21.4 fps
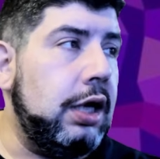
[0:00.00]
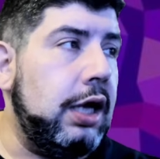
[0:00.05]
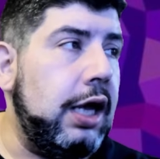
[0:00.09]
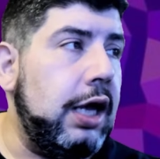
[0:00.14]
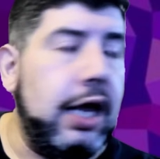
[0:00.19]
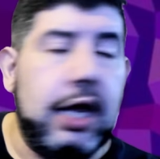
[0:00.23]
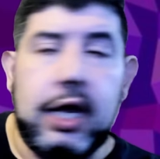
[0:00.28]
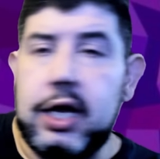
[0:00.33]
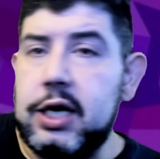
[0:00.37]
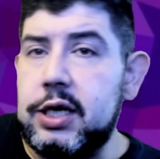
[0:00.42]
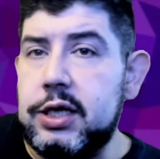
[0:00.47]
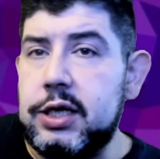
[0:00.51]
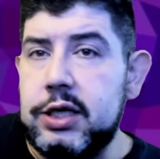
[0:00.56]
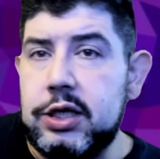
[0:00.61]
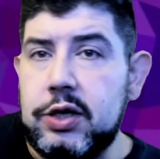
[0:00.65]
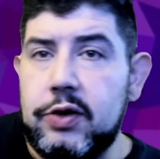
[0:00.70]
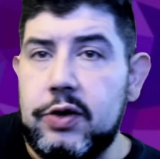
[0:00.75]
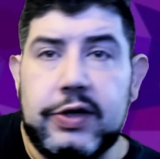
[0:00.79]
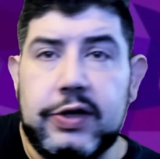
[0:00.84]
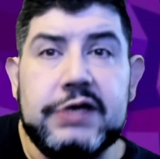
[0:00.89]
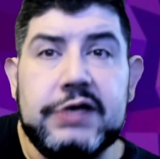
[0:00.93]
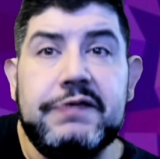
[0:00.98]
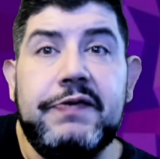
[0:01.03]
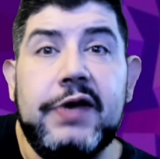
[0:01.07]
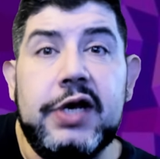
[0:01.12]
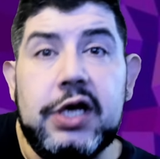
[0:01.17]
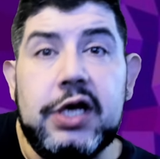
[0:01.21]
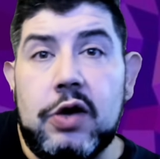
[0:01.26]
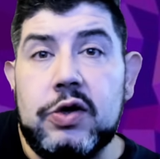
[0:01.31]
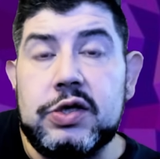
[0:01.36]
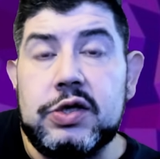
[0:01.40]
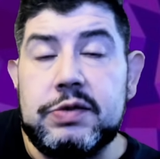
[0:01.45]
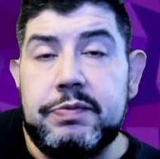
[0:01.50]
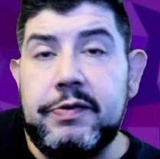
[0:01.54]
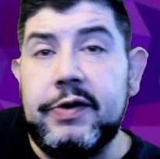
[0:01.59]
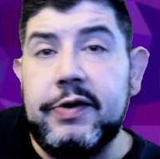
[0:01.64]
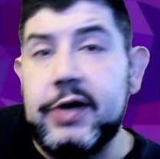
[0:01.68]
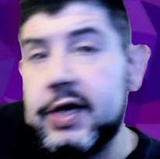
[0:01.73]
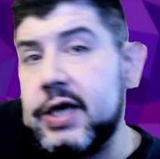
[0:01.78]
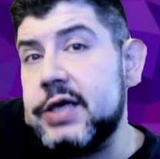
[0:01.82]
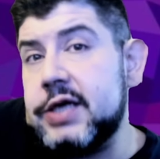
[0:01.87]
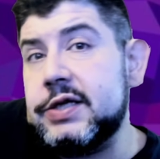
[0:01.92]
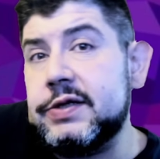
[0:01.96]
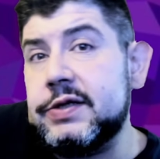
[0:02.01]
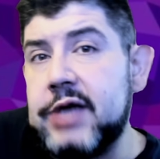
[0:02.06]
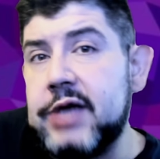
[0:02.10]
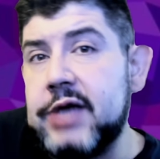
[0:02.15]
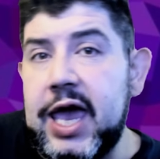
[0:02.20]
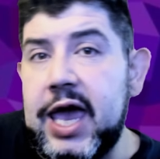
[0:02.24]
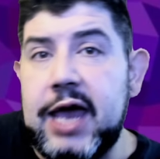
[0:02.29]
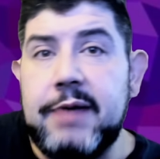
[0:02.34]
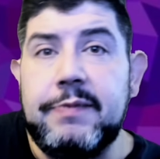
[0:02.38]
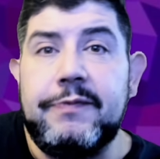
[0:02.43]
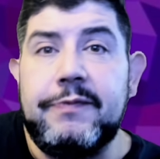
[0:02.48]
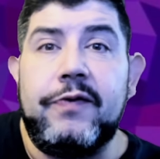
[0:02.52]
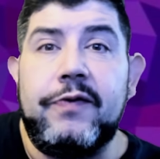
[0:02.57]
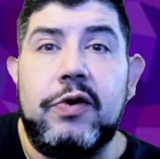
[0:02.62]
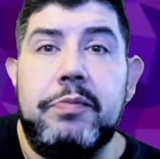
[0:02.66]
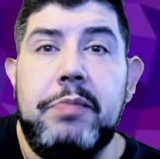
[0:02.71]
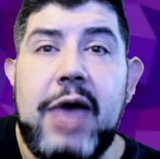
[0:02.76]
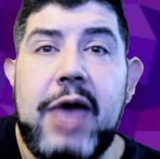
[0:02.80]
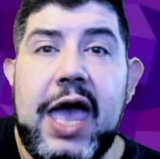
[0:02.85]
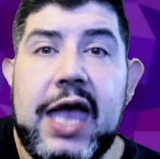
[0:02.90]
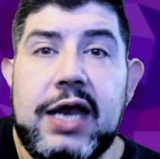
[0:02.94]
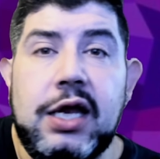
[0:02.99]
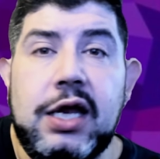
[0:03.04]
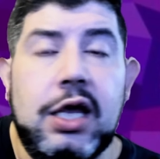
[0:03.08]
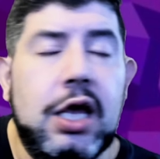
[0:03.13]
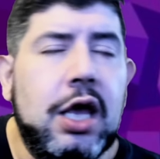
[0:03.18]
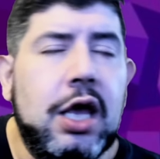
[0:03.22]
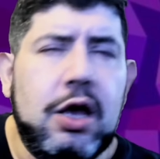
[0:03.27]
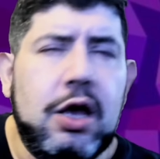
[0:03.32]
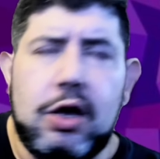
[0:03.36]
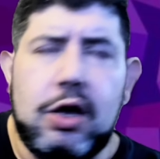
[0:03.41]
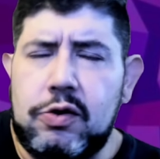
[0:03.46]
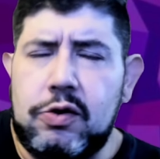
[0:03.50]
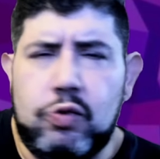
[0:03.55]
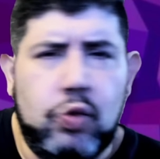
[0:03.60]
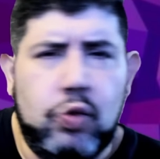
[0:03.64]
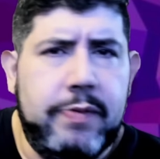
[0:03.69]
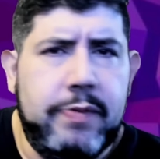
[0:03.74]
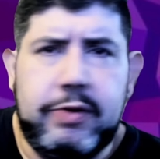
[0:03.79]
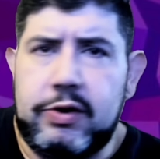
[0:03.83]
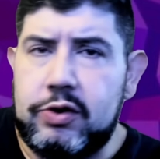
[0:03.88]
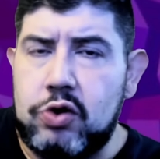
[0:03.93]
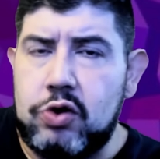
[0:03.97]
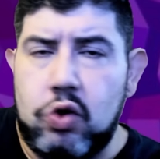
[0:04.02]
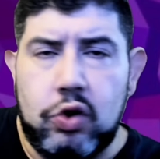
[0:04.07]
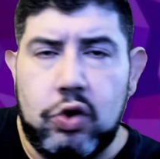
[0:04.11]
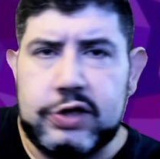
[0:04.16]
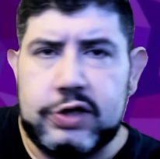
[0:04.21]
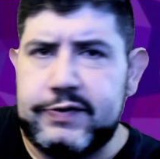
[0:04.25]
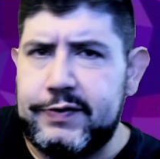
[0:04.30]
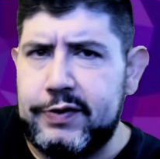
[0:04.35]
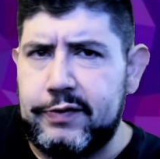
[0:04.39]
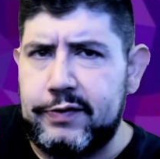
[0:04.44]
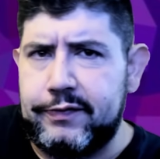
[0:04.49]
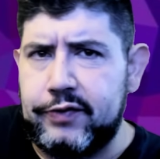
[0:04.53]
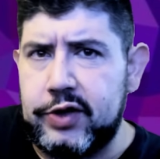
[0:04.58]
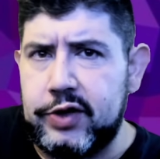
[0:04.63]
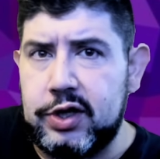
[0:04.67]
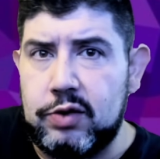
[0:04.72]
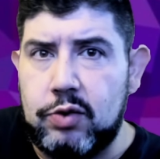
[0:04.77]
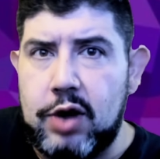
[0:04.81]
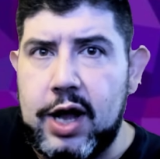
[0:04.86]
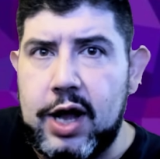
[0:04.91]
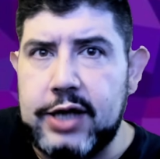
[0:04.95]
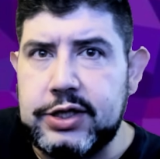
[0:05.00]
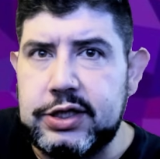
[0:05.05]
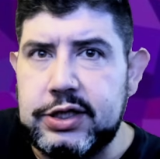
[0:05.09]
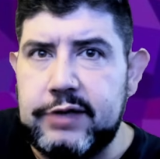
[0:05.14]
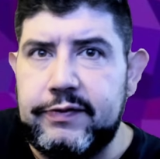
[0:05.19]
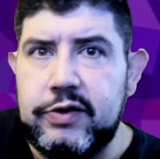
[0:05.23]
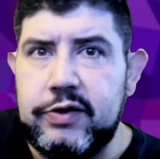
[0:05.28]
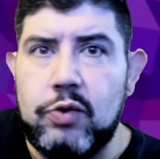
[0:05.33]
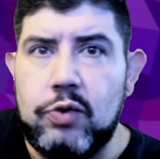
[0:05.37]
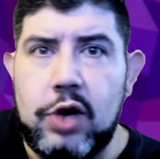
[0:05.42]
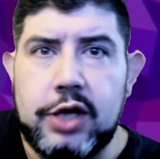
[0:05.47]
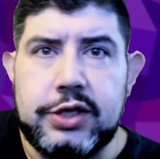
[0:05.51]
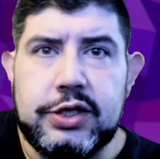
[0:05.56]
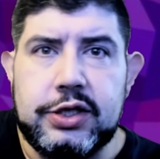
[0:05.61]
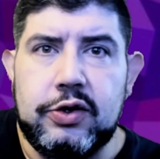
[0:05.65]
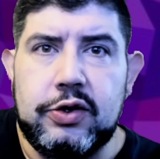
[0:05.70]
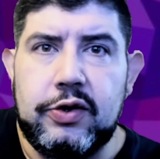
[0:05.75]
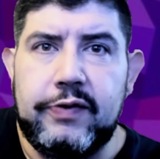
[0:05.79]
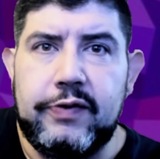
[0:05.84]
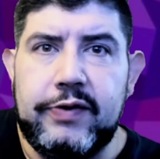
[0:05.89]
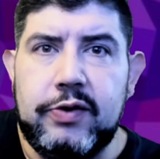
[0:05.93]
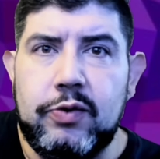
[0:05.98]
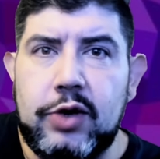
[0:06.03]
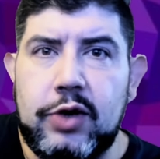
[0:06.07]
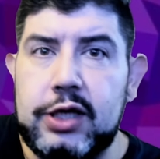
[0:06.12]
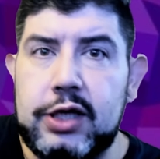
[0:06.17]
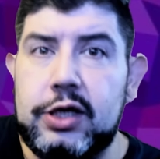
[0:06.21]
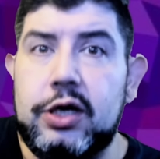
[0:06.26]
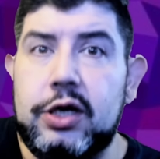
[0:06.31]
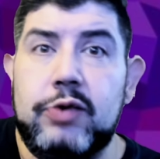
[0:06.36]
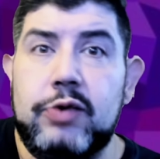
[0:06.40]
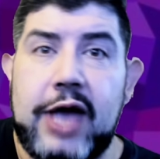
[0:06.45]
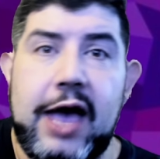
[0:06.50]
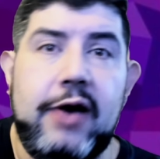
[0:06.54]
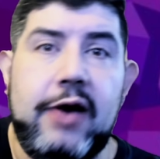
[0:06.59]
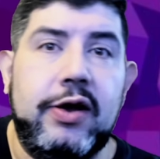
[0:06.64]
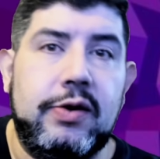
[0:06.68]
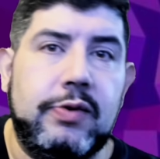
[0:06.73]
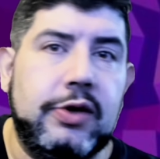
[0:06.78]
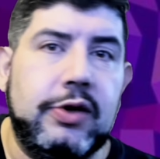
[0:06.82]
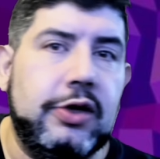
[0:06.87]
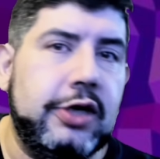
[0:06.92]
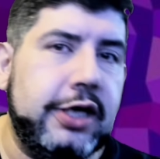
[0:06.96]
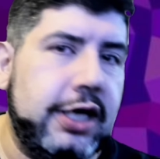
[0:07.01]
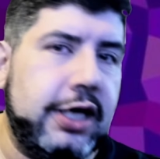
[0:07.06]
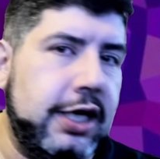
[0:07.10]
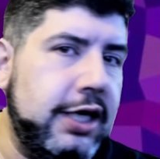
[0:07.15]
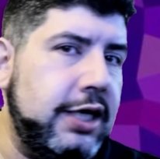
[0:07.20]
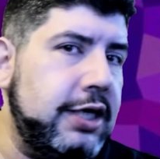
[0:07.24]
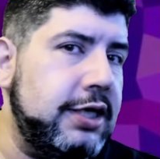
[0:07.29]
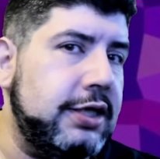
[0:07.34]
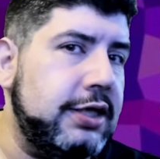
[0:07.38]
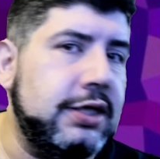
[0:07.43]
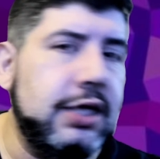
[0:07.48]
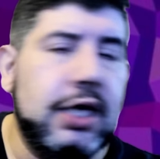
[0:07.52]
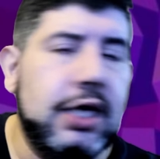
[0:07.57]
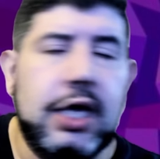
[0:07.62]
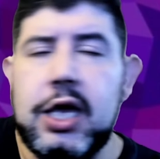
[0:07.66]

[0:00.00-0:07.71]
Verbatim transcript: And, you know, this video is, is aimed for men, women, of course, feel free to watch it if you want to, if you want to learn how it really is.